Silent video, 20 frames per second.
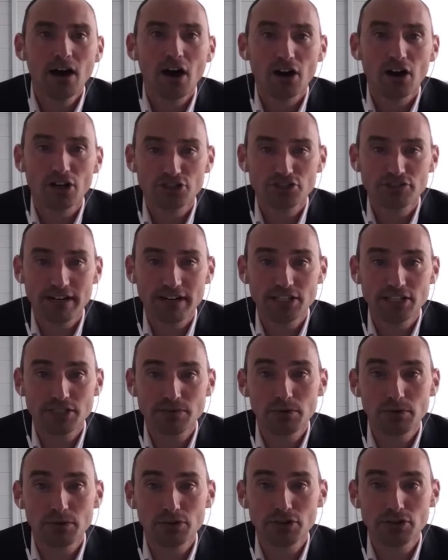Our strategy
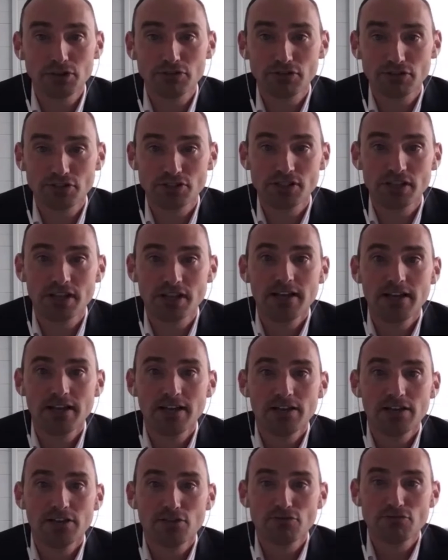will look across
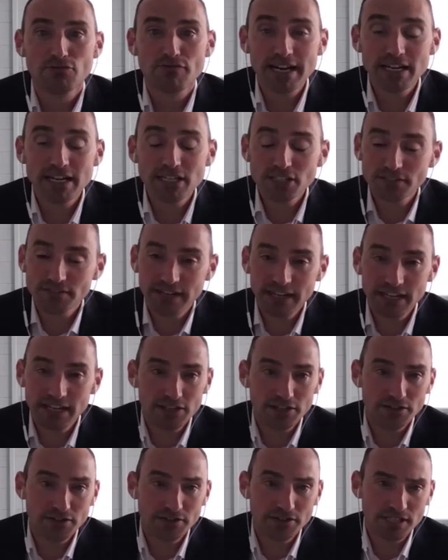the range of
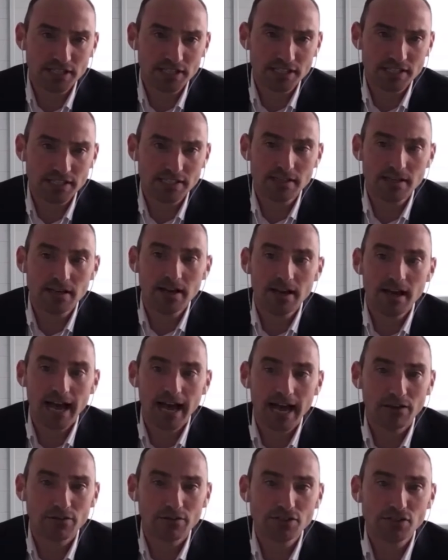heat users,
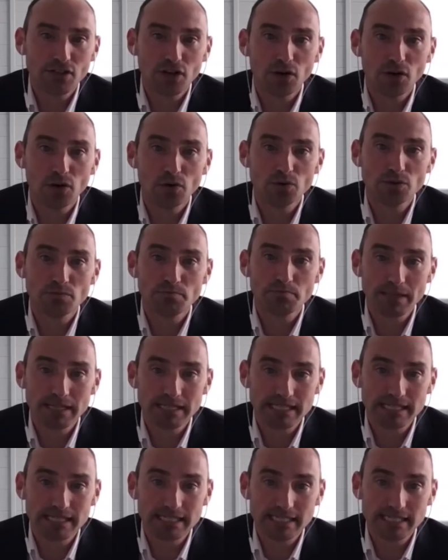households,
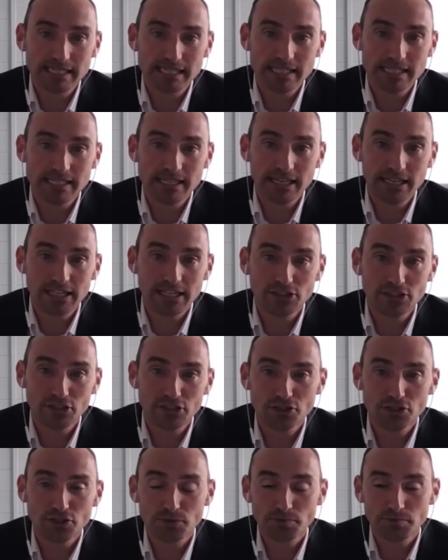businesses and
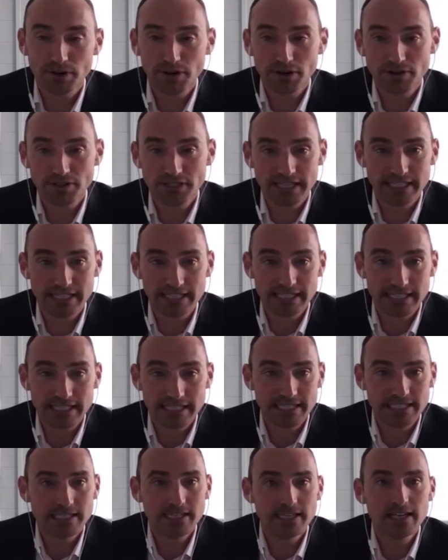industrial
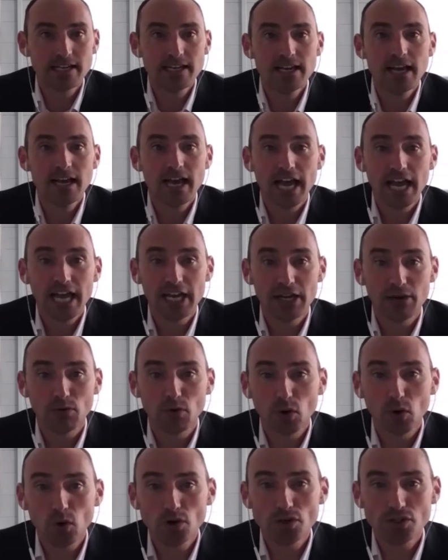processes, and it will
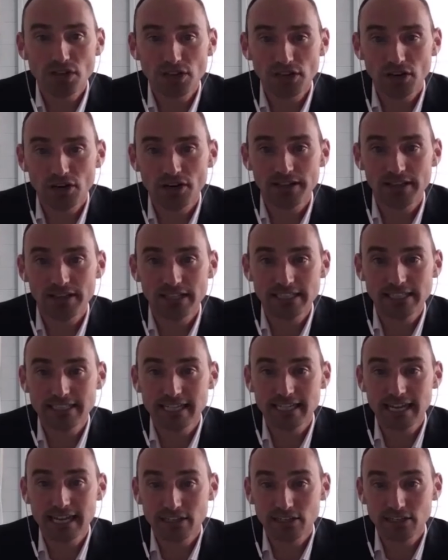also look at the
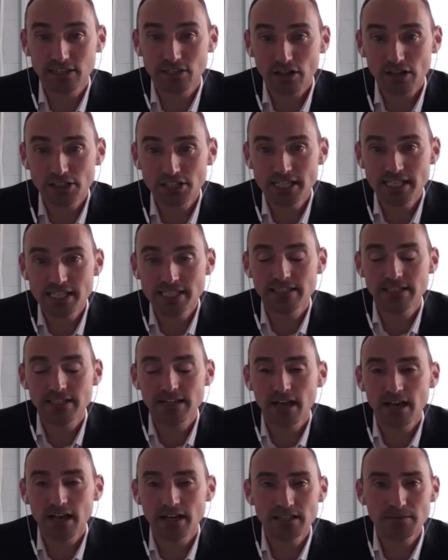technologies
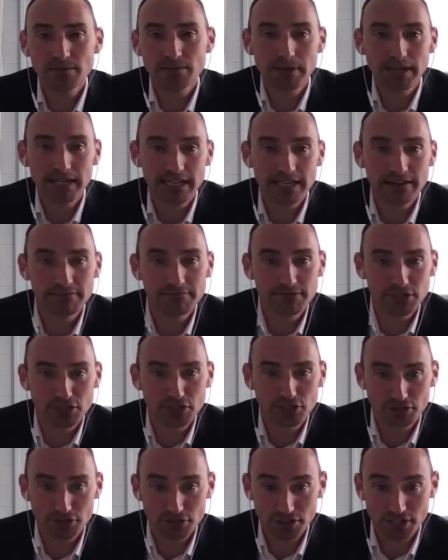and underpinning and
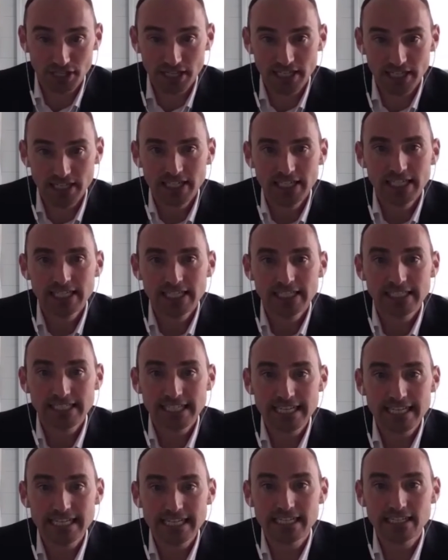infrastructure
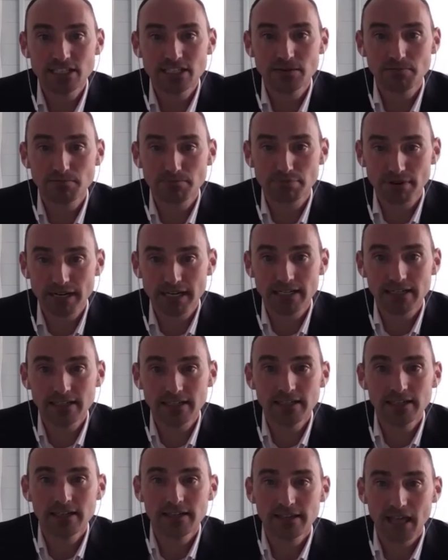needed to bring
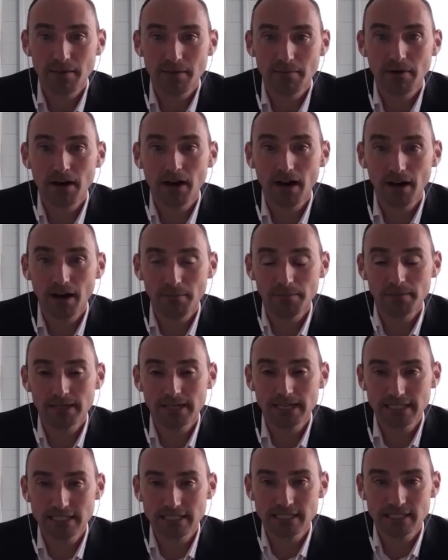them up
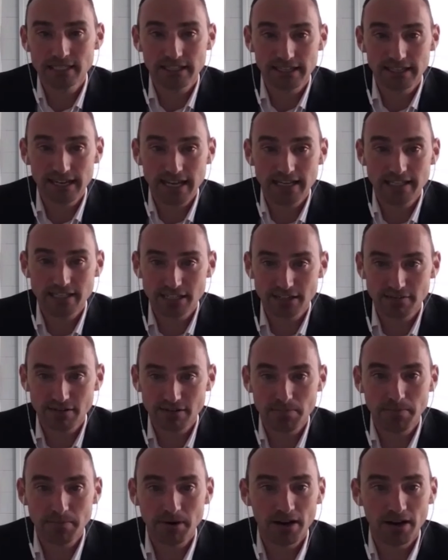into the net
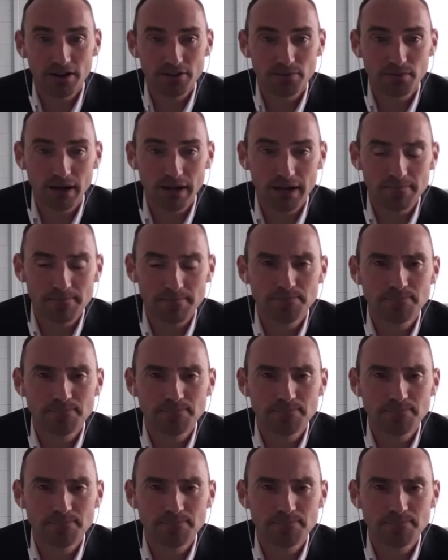zero pathway.